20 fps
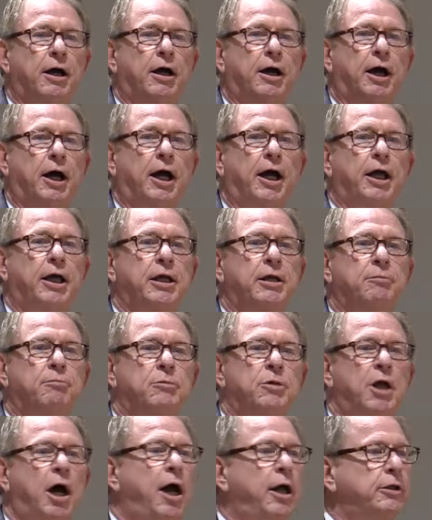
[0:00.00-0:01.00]
I
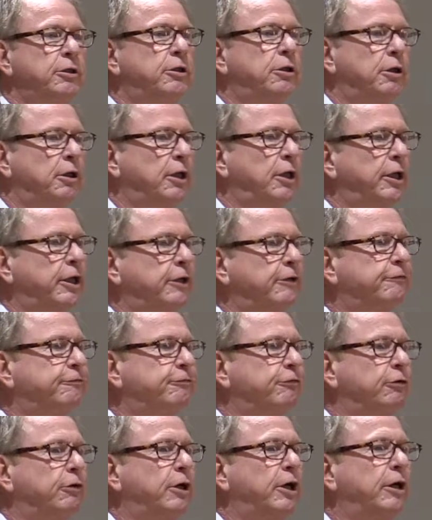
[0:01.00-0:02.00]
am not going to live
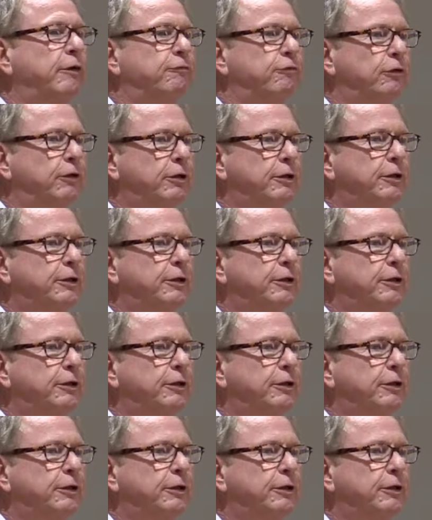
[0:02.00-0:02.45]
forever.